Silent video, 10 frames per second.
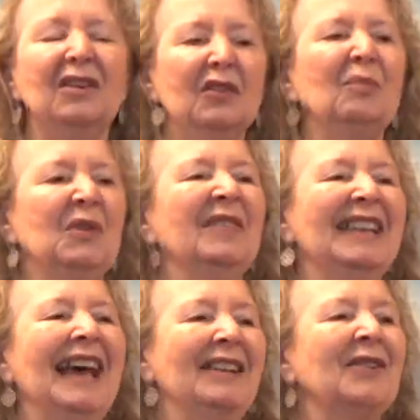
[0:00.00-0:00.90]
to move in
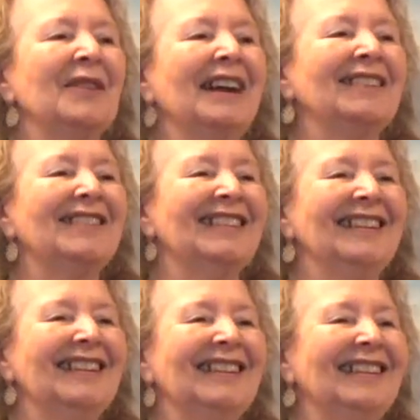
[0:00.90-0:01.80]
that direction.
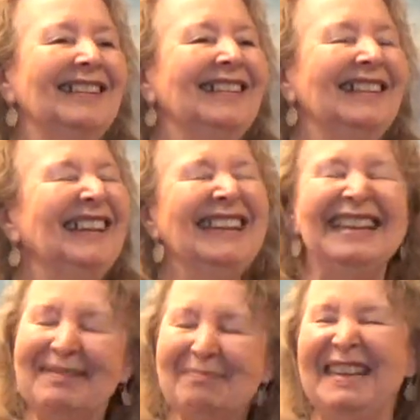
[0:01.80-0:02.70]

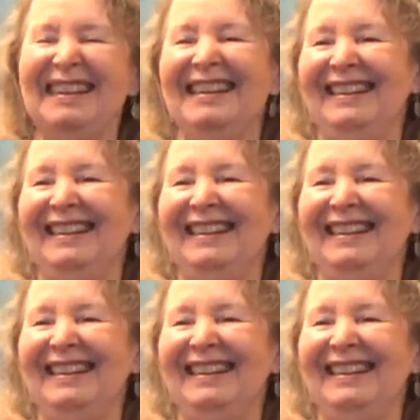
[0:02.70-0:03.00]
Yippee.